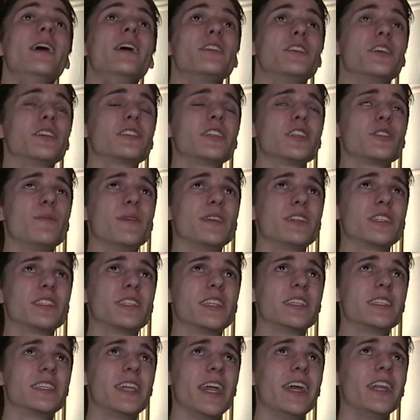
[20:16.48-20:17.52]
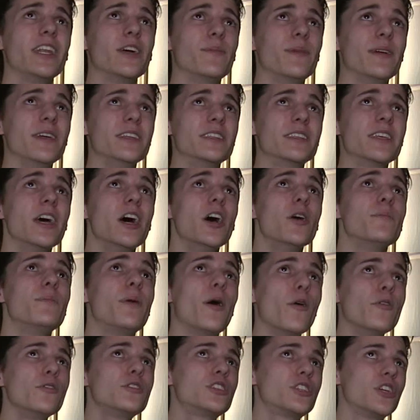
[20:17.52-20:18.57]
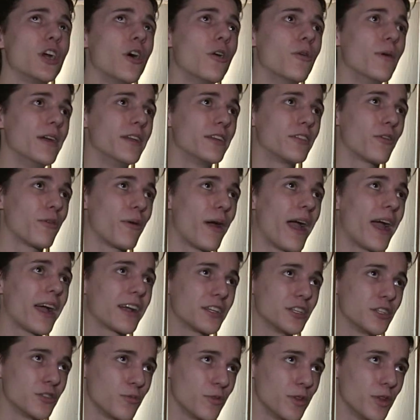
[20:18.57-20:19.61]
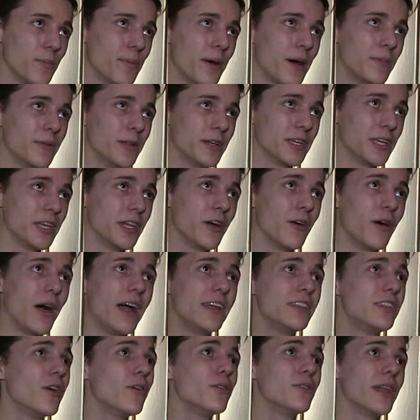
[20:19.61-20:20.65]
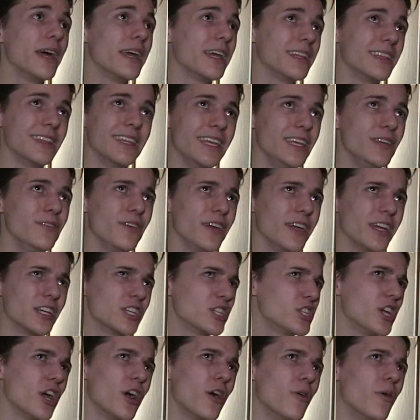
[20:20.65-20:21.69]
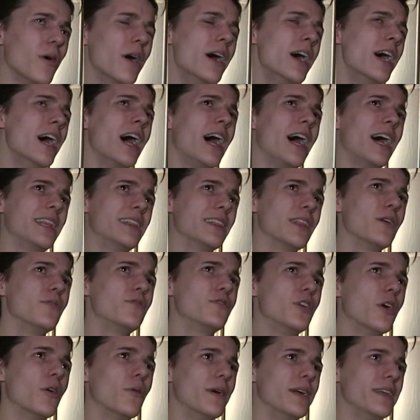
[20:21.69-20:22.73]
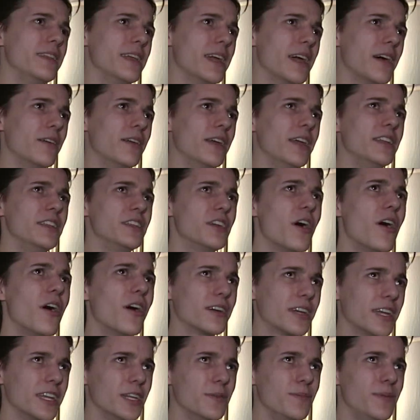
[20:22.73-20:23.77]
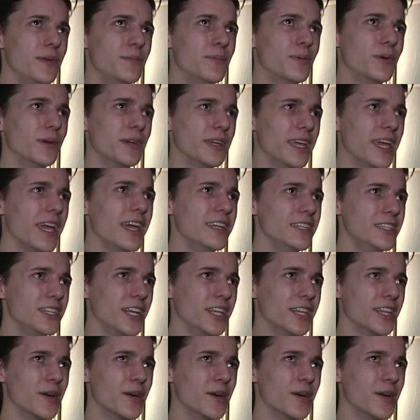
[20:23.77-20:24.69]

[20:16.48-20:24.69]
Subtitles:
just as much as the stand-up, is post-show interactions with the public. You know, I don't like leaving a show. I love going down and talking to people, engaging